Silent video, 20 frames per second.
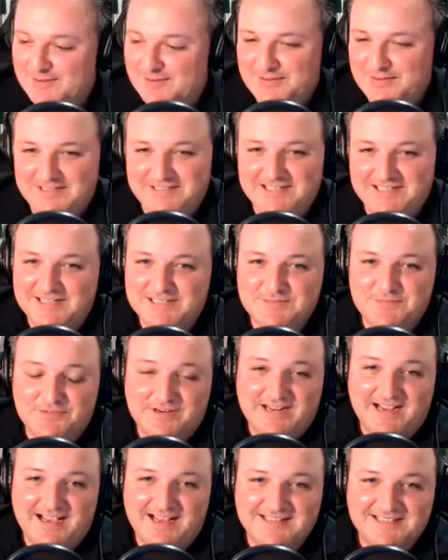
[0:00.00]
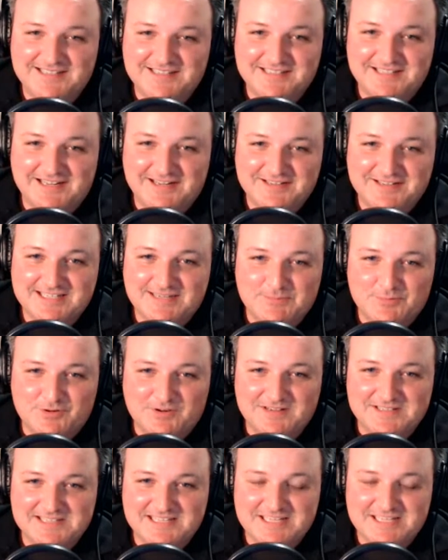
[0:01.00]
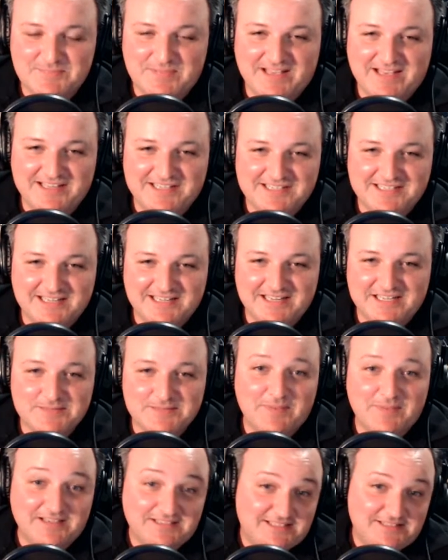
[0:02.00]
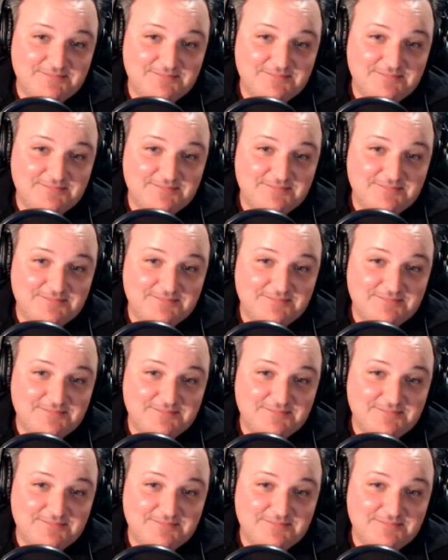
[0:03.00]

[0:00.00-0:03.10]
it's very hard to summarize these PhDs, but